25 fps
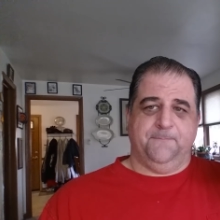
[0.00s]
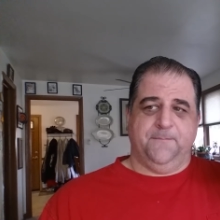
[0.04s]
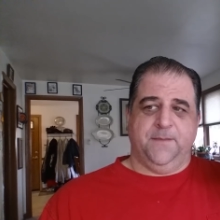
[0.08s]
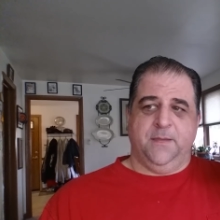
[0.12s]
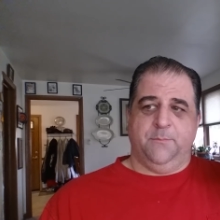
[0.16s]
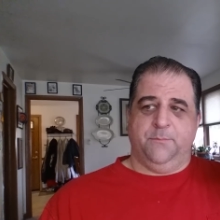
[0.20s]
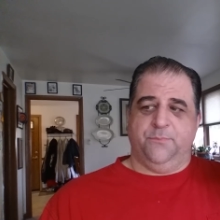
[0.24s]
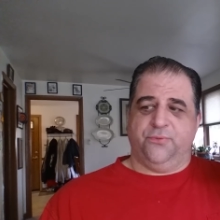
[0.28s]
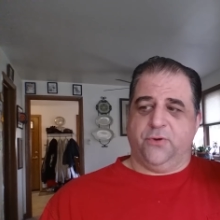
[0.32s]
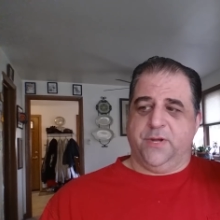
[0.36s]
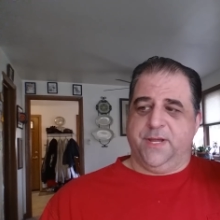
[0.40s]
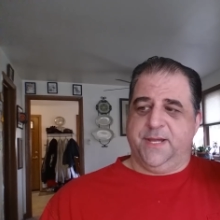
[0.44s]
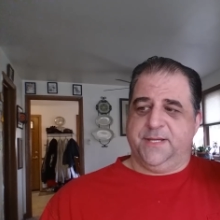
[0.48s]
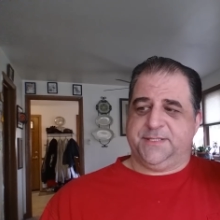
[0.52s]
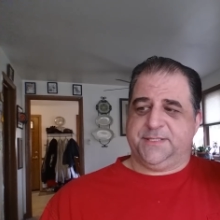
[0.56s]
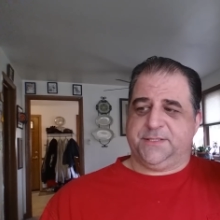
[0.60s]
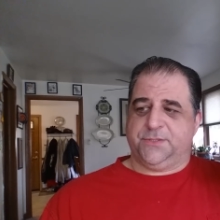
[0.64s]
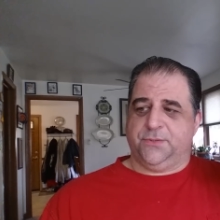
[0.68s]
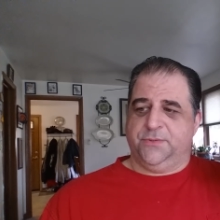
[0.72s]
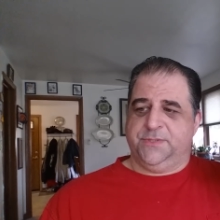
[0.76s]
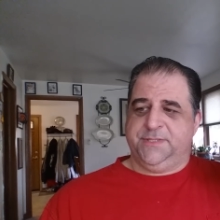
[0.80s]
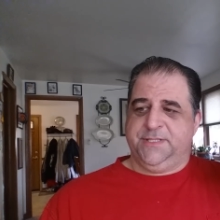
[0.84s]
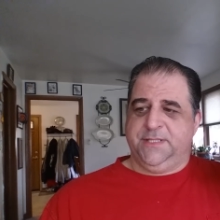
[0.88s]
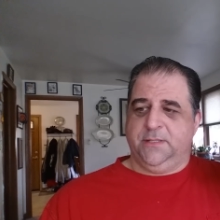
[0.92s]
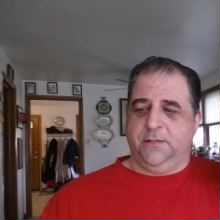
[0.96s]
embrace
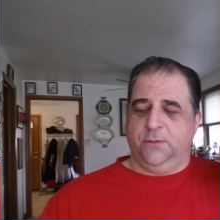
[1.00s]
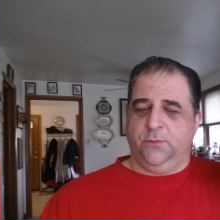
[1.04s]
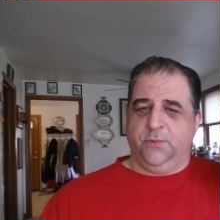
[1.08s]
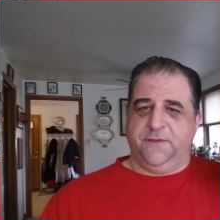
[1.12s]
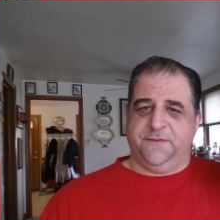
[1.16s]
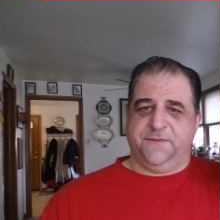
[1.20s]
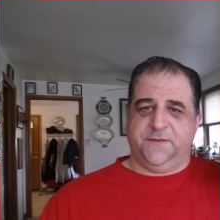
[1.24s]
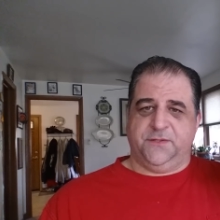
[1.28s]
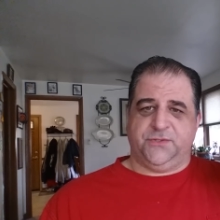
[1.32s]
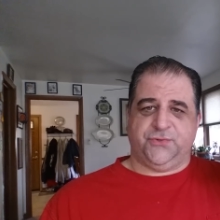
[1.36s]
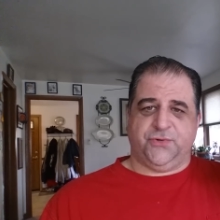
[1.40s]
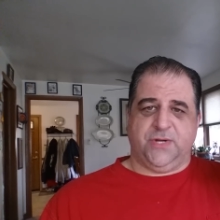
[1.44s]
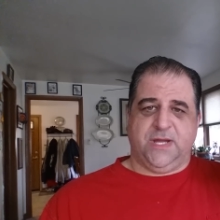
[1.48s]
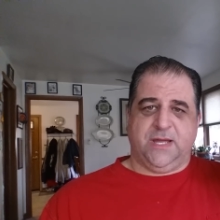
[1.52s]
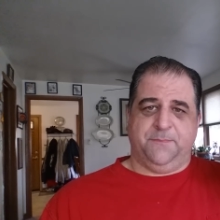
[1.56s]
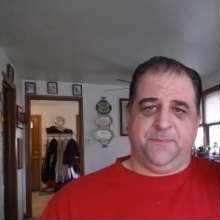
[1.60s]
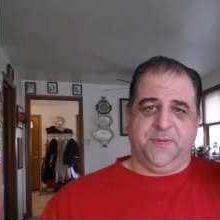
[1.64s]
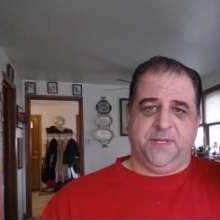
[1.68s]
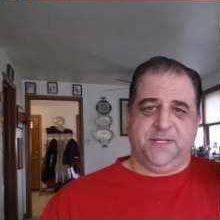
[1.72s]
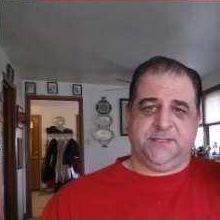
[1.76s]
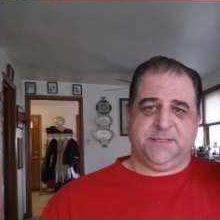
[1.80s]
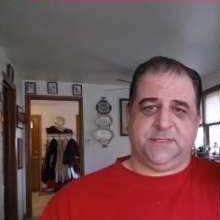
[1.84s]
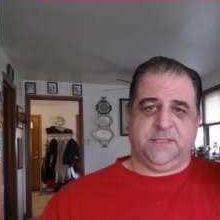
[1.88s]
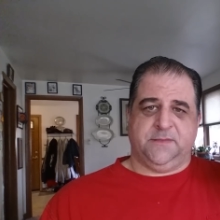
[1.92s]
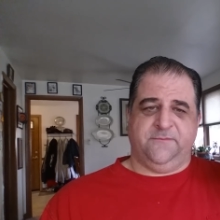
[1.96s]
or deal with the
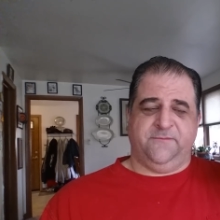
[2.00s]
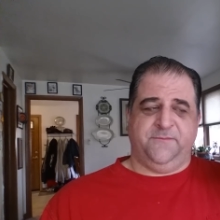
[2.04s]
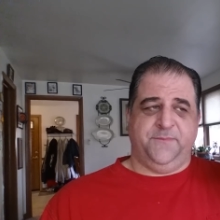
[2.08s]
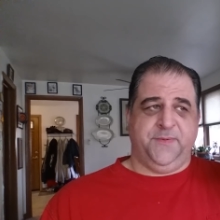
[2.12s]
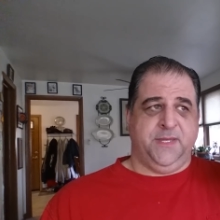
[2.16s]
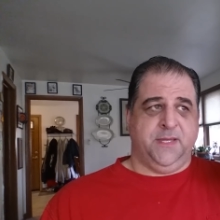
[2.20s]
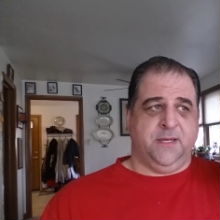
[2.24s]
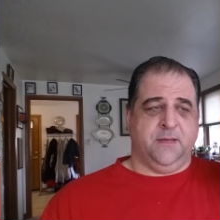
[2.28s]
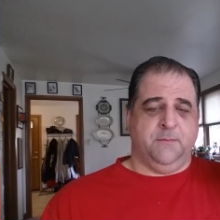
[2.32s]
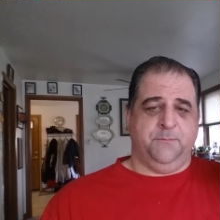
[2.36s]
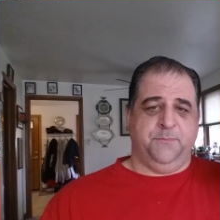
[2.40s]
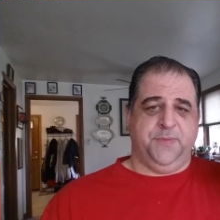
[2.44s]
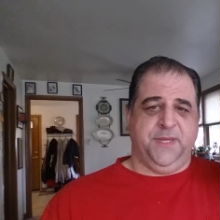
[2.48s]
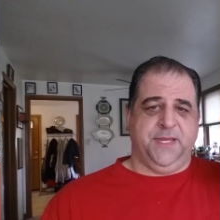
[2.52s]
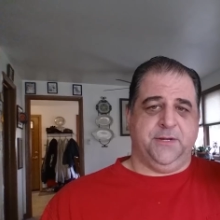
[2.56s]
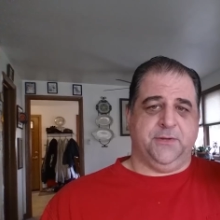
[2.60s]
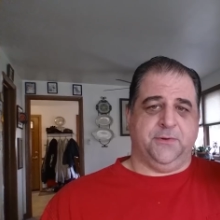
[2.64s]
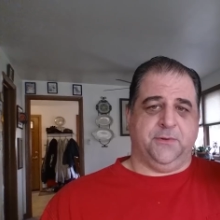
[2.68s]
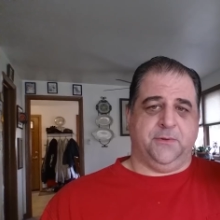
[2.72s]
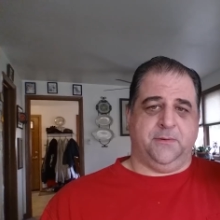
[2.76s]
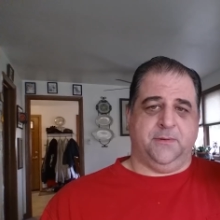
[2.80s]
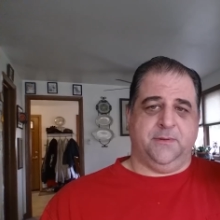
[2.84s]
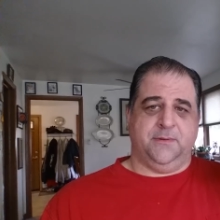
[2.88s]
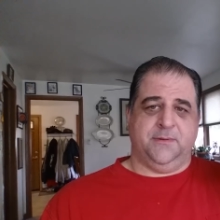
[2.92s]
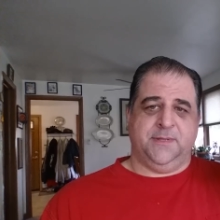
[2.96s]
trappings of being a
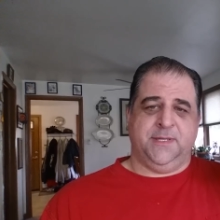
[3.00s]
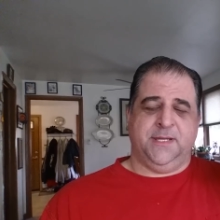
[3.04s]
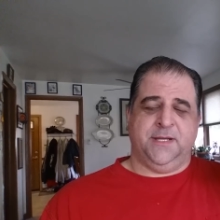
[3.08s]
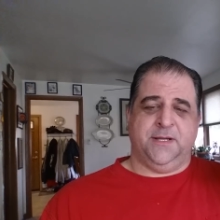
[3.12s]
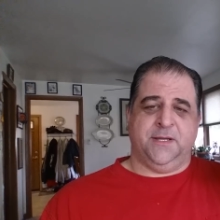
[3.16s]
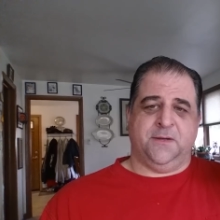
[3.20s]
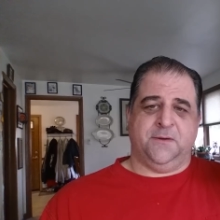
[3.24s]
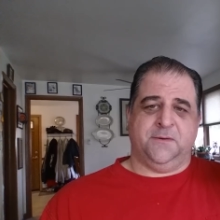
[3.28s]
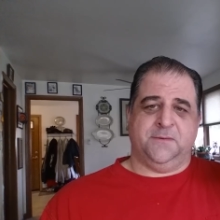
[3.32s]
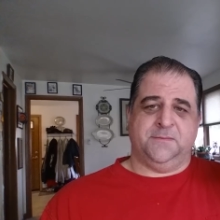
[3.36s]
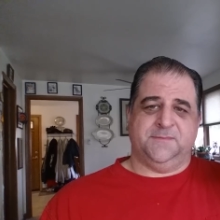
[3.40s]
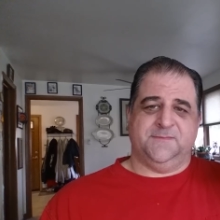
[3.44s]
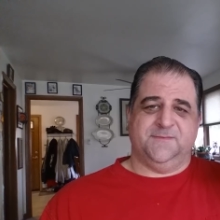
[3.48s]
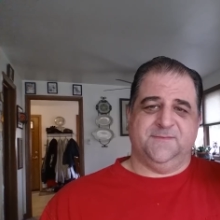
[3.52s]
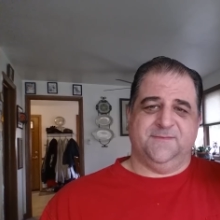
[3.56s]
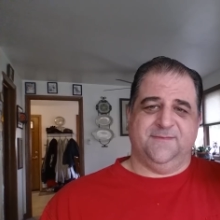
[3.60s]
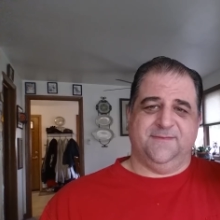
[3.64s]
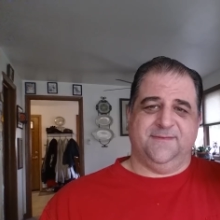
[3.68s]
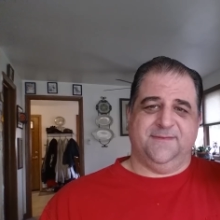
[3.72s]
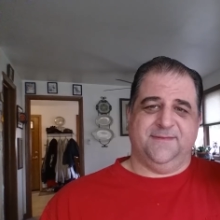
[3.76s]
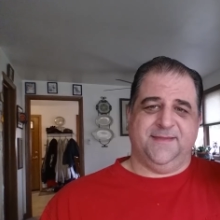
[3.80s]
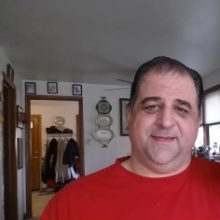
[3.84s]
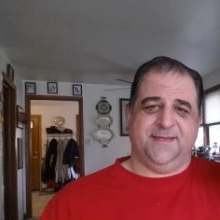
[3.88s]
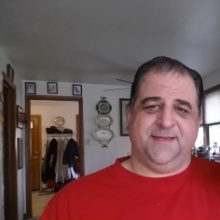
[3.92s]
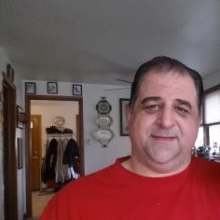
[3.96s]
Beatle. You know,
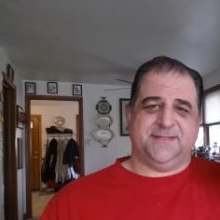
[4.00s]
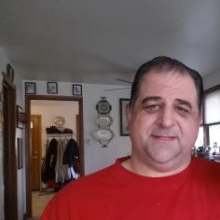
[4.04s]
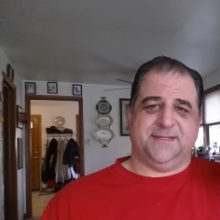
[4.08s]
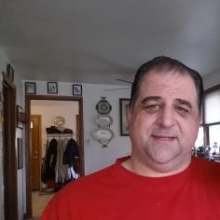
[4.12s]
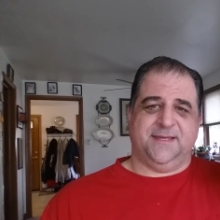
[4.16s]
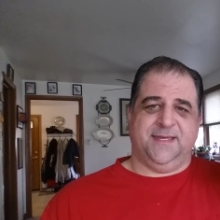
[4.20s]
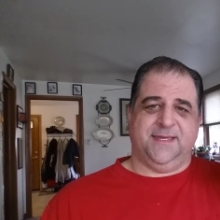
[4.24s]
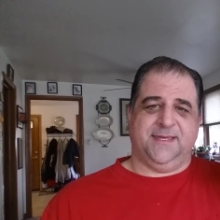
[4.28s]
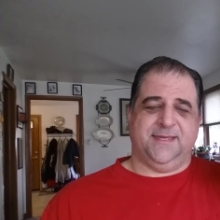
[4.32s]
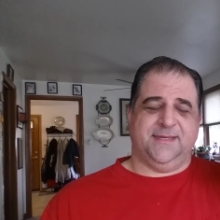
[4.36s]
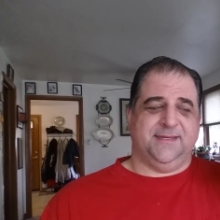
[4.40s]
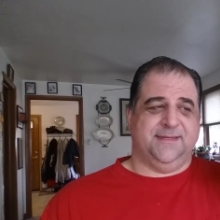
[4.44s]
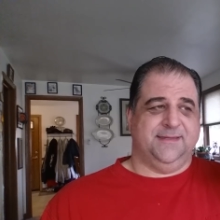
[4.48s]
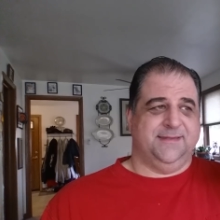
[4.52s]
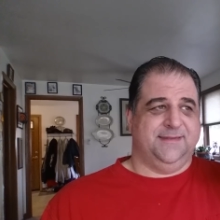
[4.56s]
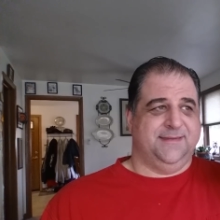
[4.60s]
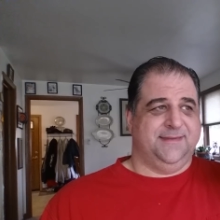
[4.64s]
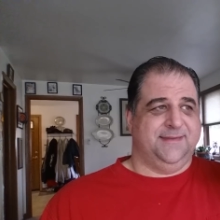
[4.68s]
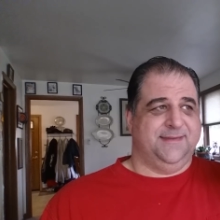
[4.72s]
it's like